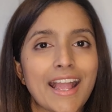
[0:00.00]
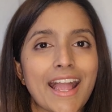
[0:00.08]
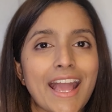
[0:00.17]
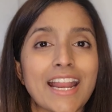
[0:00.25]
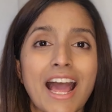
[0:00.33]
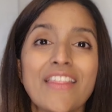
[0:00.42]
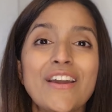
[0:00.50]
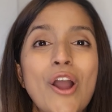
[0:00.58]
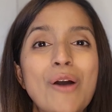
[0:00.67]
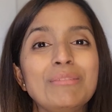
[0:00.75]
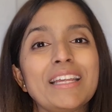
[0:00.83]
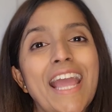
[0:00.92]
and other
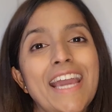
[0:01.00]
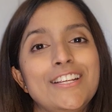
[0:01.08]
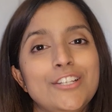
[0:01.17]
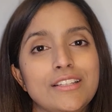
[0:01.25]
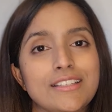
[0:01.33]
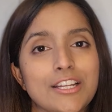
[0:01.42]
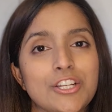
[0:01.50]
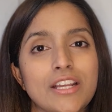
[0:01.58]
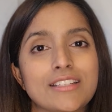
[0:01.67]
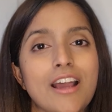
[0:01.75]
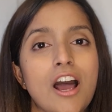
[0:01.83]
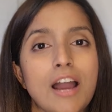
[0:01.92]
complications such as
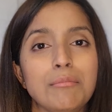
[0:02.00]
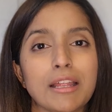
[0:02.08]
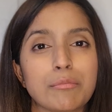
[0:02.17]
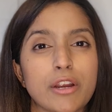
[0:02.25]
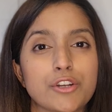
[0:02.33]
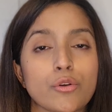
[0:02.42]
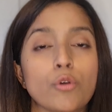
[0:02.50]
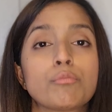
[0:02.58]
high blood pressure or